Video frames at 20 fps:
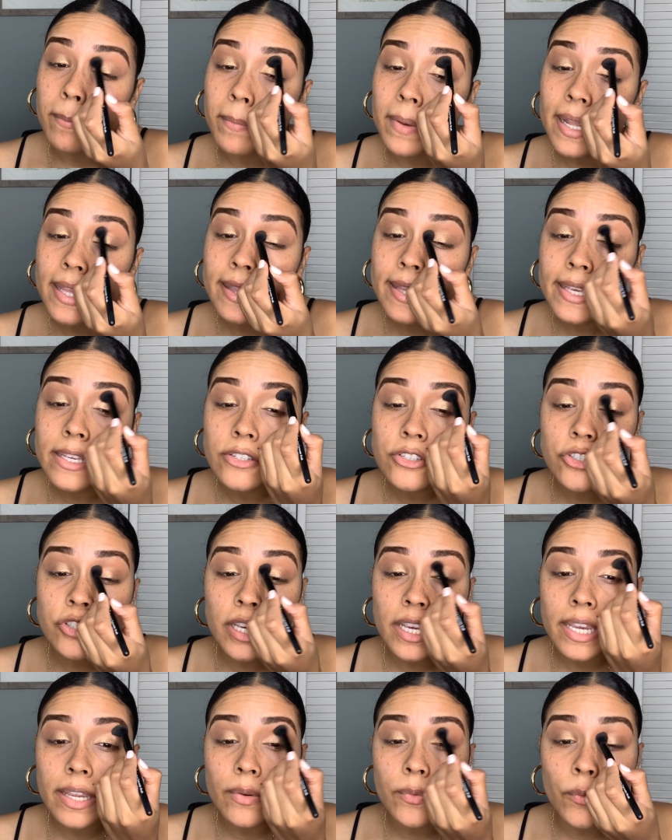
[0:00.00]
blending
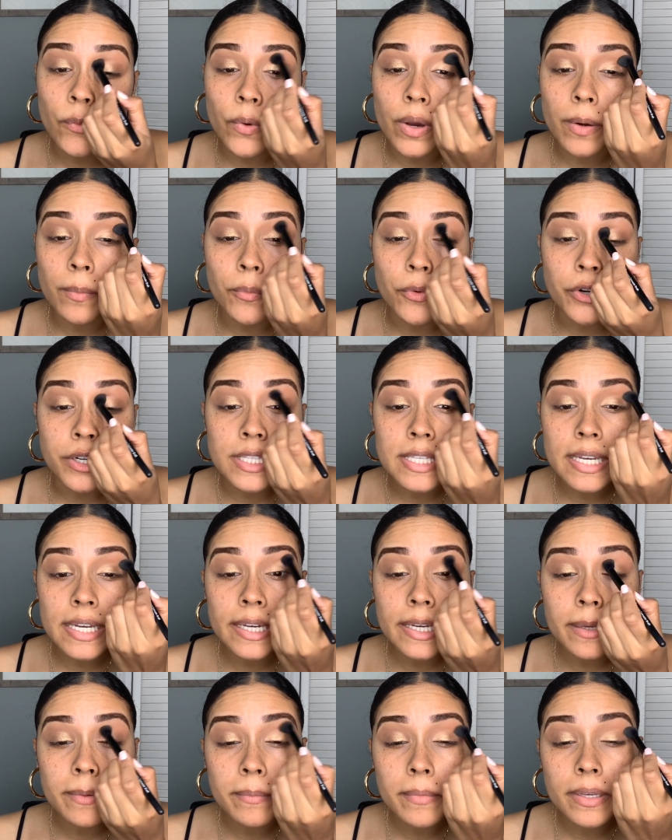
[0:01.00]
shade one more
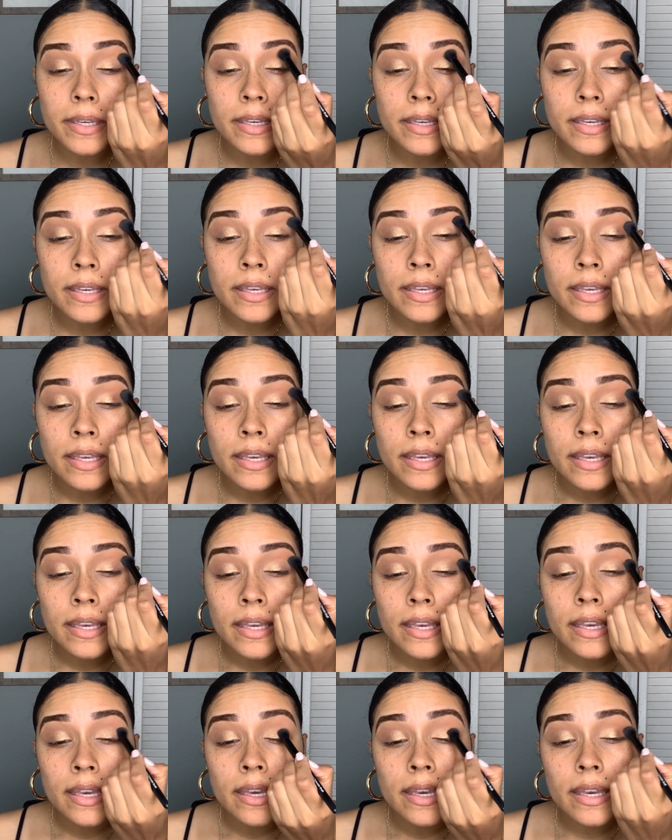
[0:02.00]
time
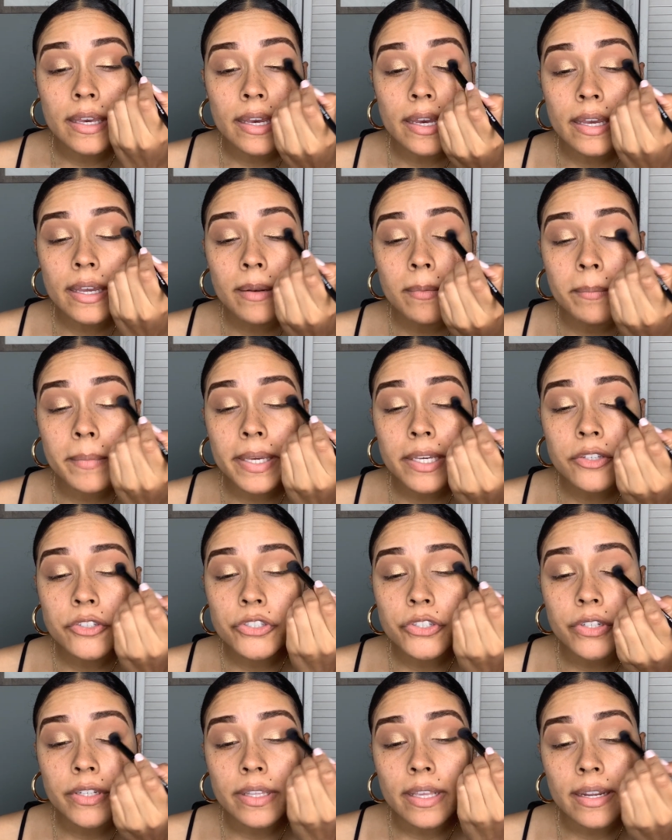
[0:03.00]
and make
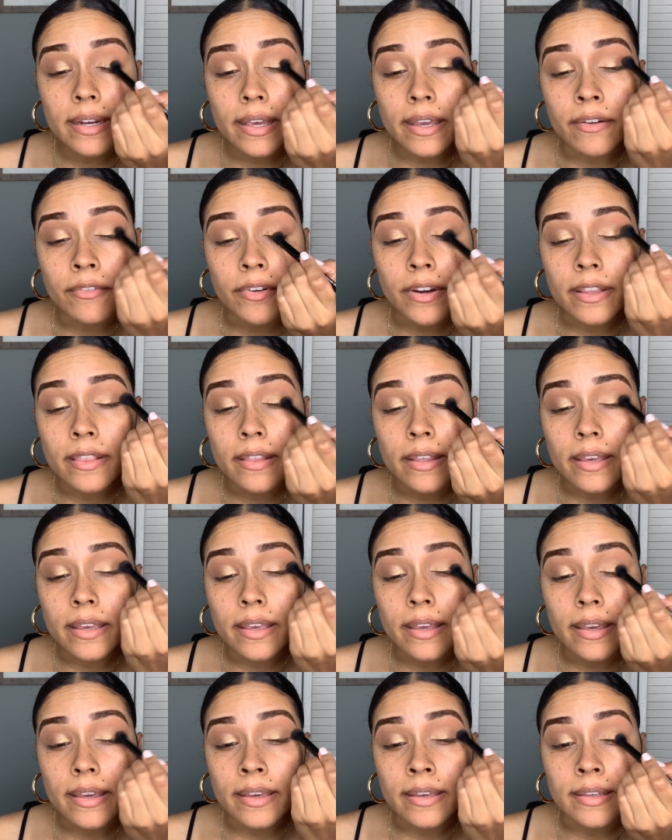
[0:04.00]
sure that everything
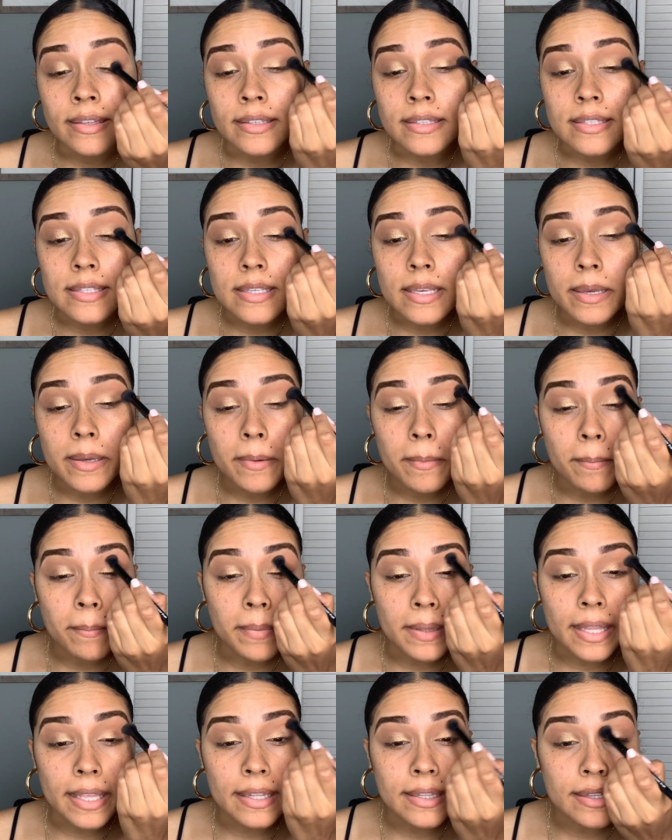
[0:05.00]
is
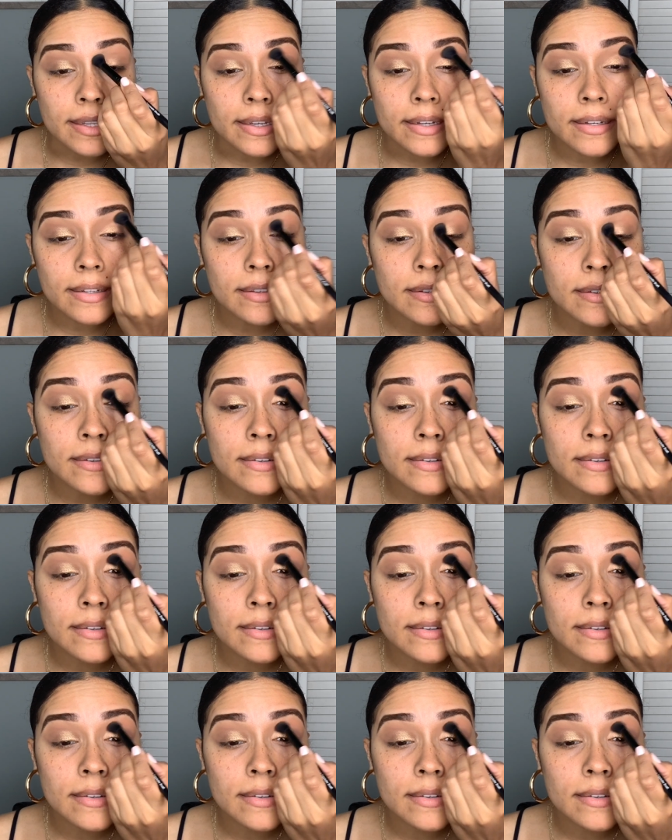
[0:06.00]
blended.